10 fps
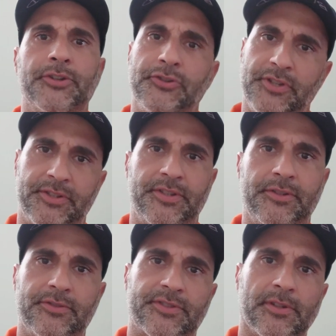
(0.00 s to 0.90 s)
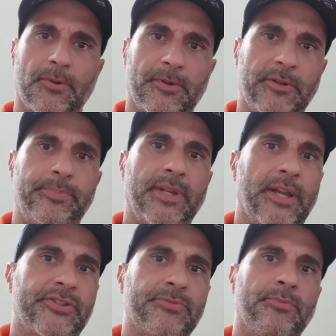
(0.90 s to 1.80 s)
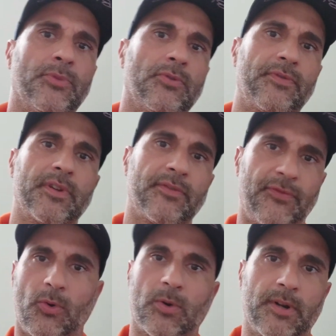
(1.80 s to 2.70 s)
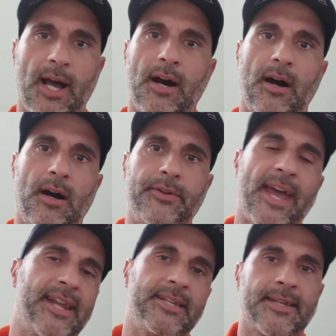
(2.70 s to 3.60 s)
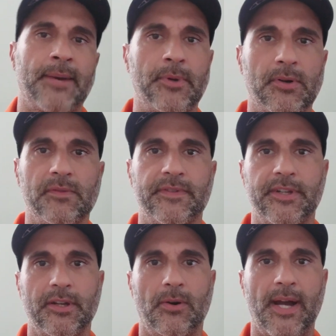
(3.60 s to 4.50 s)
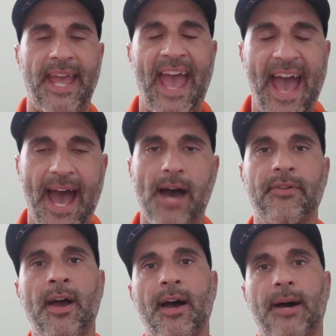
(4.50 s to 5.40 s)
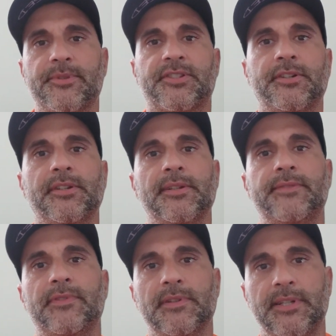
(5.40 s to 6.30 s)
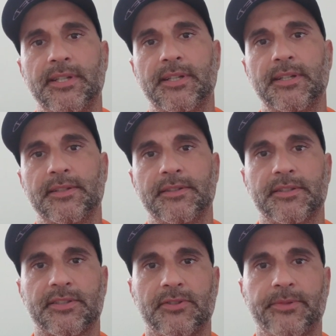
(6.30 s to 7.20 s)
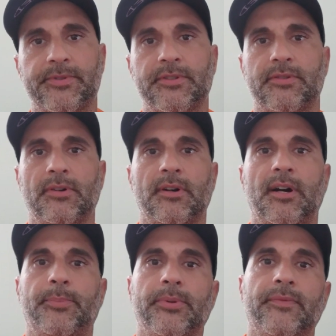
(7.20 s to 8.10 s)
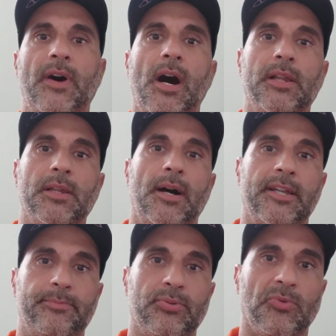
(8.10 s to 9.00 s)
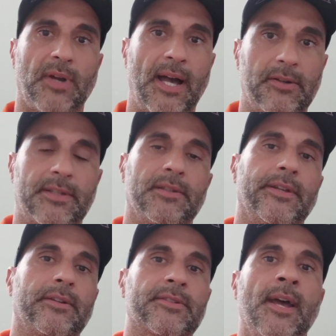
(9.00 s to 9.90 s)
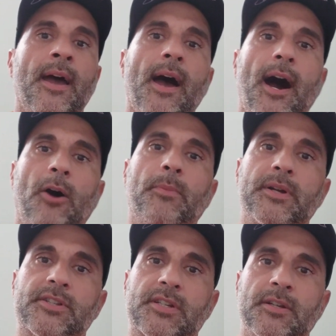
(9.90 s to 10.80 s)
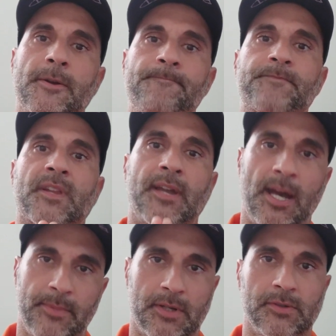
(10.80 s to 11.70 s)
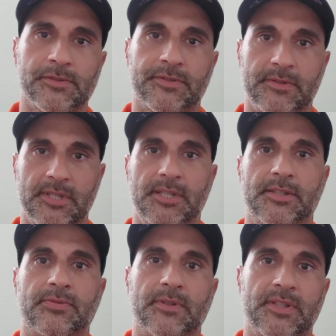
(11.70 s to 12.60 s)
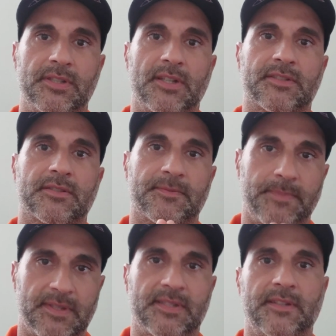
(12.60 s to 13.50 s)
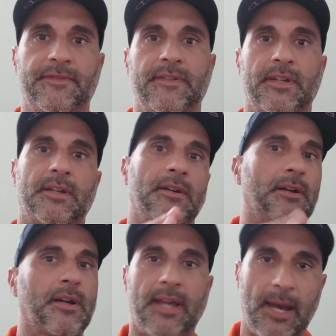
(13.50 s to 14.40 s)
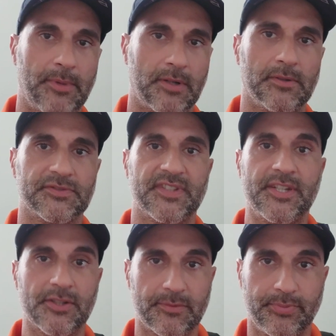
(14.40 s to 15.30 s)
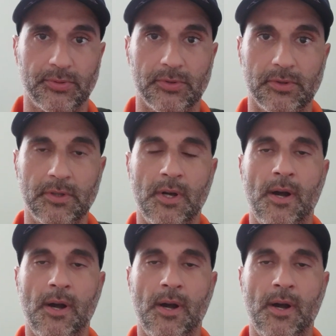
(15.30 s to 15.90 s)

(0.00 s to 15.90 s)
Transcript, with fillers: you need to use to lower your pH. Moving forward on any chemical video I have, I'm just going to leave a link in the description to a couple of online pool calculators. How much chemicals you need to adjust specific chemicals in your pool,